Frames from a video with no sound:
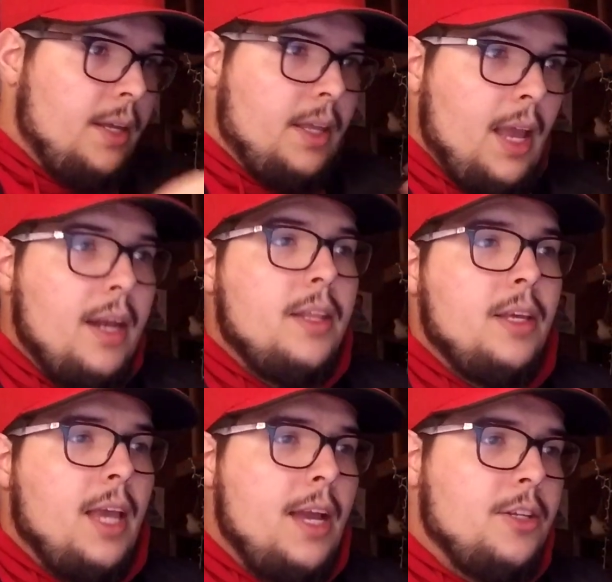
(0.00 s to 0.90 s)
getting the
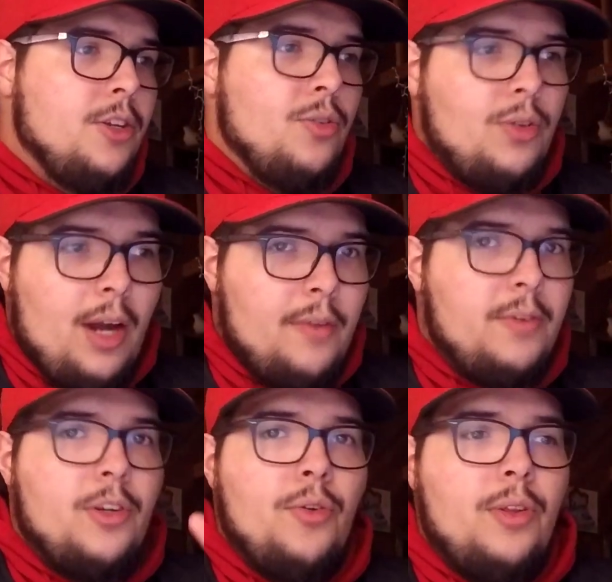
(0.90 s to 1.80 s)
KTuner, after
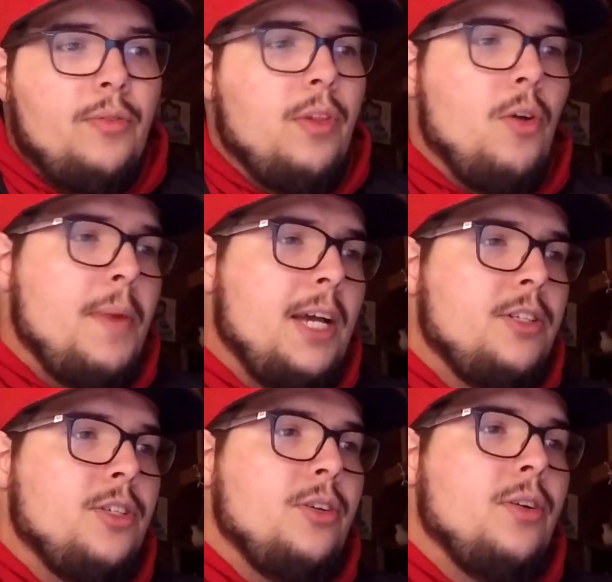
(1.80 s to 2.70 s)
doing the
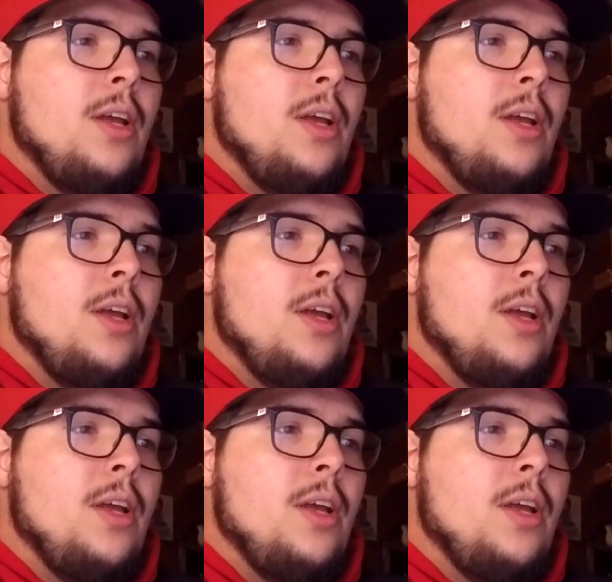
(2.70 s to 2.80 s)
Flowmaster,